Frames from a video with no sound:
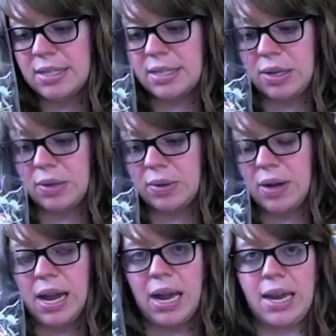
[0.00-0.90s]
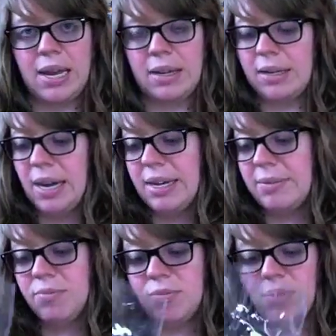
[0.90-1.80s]
So I
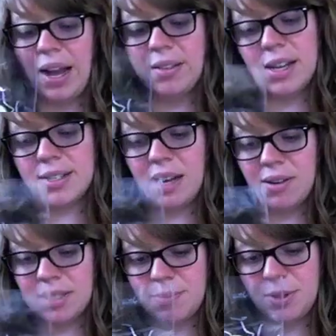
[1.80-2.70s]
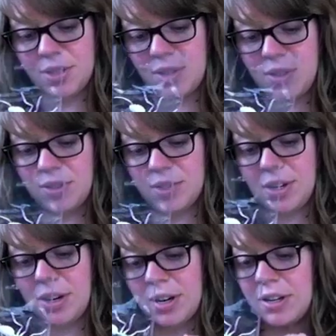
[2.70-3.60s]
lucked out because most of those
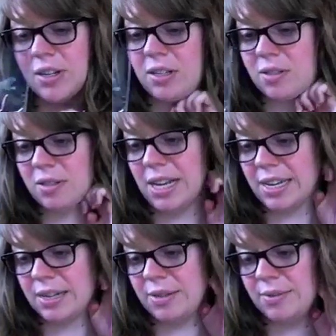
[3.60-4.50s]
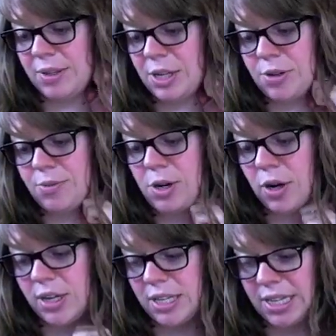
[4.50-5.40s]
are like, you know,
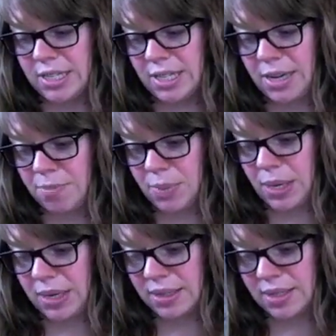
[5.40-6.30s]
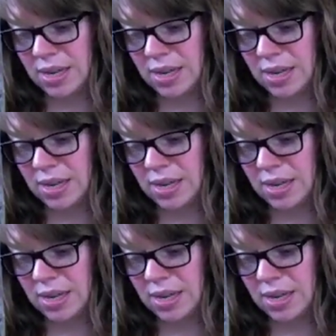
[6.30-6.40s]
garden-y type bugs.